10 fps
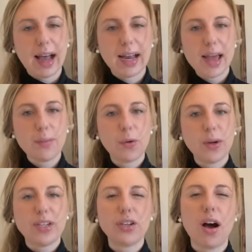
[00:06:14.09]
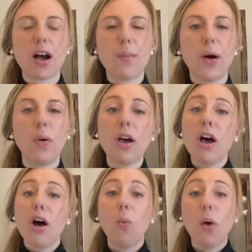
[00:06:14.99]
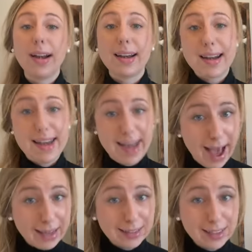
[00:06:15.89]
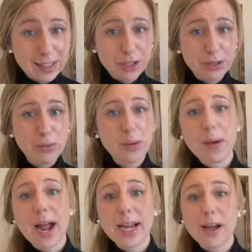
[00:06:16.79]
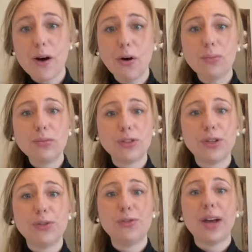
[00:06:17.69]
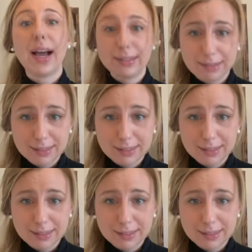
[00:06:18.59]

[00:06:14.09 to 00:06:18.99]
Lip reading: I am going to talk about what not to do when buying a home so you do not